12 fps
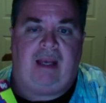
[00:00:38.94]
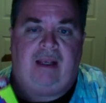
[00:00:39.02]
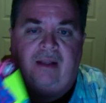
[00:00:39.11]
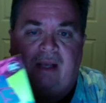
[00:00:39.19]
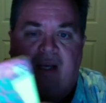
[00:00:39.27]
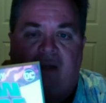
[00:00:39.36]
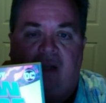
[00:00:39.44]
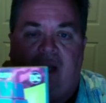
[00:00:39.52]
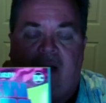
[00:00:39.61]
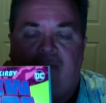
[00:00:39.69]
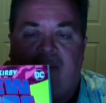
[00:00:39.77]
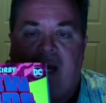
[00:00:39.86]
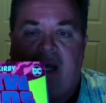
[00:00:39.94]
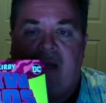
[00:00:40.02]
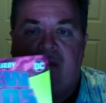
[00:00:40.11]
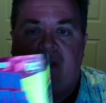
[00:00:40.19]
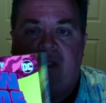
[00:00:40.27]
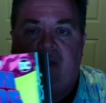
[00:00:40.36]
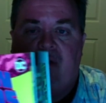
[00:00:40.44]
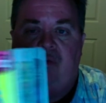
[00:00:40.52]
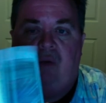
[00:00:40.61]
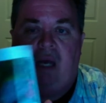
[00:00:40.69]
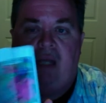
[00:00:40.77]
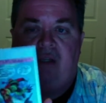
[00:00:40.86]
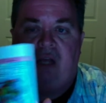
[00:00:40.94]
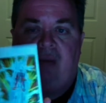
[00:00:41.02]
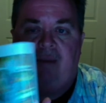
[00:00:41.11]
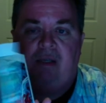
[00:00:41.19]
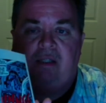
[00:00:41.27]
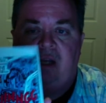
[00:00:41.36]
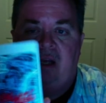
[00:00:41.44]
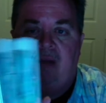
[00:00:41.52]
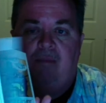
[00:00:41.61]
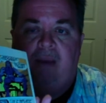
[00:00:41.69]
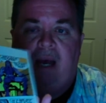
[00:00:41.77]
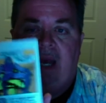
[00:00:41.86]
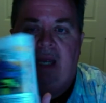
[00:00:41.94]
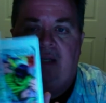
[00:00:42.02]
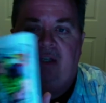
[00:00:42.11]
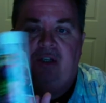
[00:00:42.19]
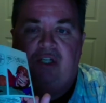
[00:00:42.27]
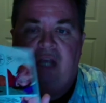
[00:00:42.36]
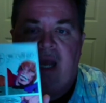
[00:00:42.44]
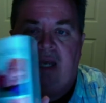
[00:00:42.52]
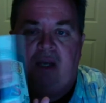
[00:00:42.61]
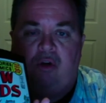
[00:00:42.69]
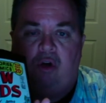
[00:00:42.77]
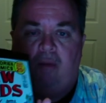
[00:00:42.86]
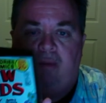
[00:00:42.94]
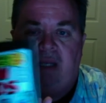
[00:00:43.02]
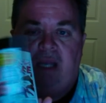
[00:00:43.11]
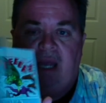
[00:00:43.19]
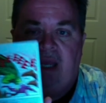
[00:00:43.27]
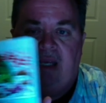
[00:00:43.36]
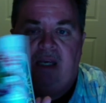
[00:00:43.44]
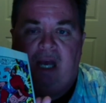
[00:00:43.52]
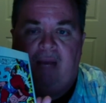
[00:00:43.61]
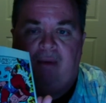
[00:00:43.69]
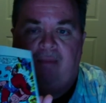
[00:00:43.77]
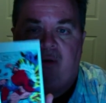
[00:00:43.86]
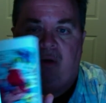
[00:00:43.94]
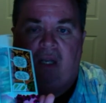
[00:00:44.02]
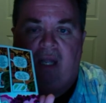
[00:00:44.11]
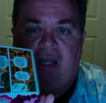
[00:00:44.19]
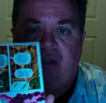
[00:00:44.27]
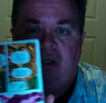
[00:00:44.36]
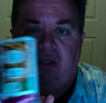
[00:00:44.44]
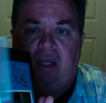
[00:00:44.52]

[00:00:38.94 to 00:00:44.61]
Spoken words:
that compiles the New Gods comics by Jack Kirby, a comic book legend.